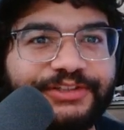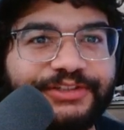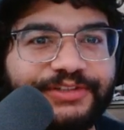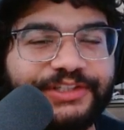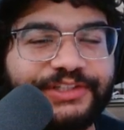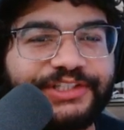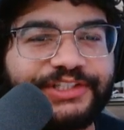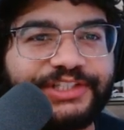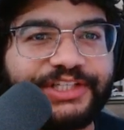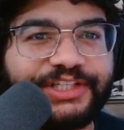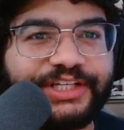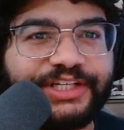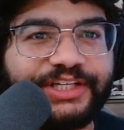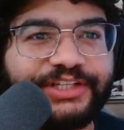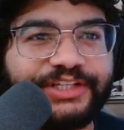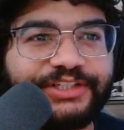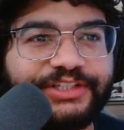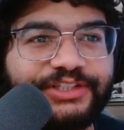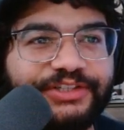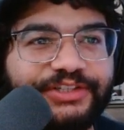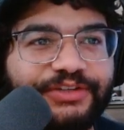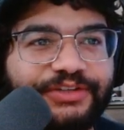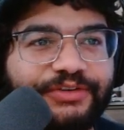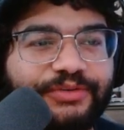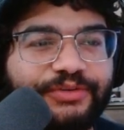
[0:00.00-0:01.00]
the scene.
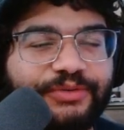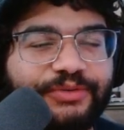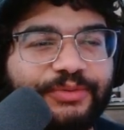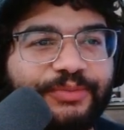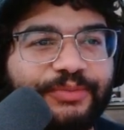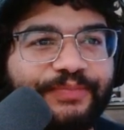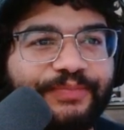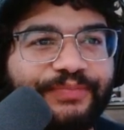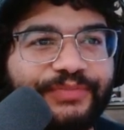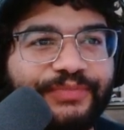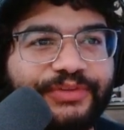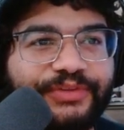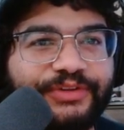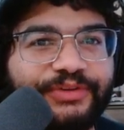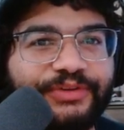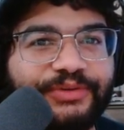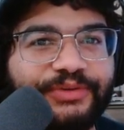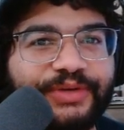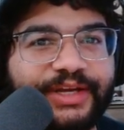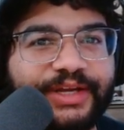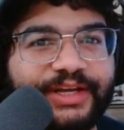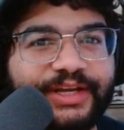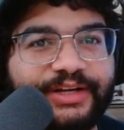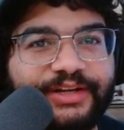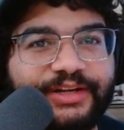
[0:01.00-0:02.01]
So you
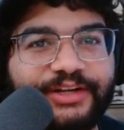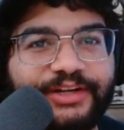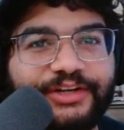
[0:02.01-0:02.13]
get a